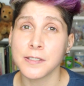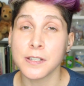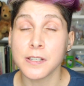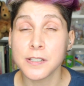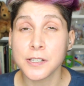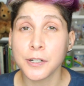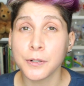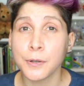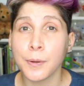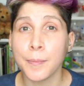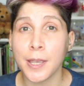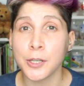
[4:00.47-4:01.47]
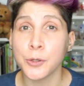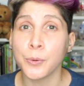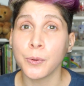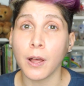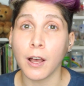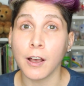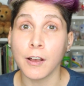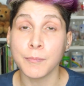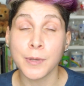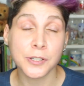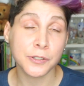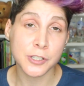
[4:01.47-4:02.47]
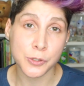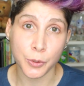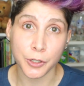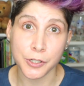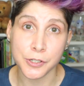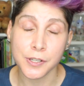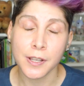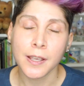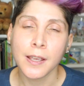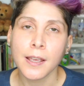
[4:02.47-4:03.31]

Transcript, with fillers: and Statistical Manual of Mental Disorders,